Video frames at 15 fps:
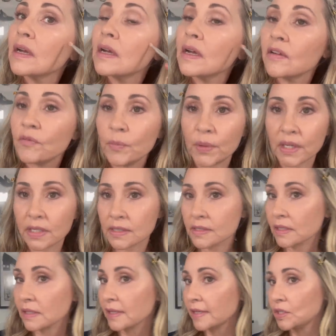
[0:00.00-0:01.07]
of
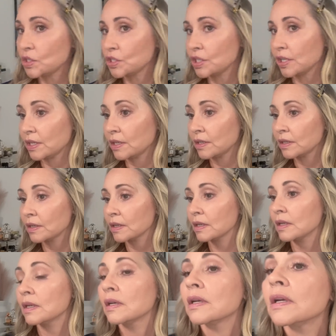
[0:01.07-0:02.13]
pixelation,
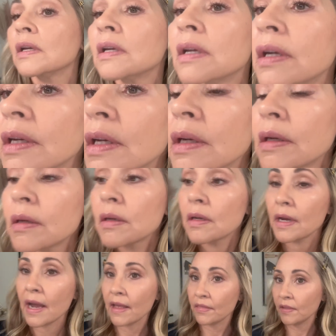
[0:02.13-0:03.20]

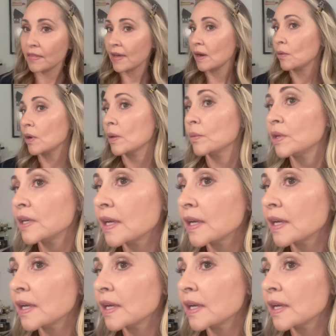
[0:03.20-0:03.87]
and then that way when you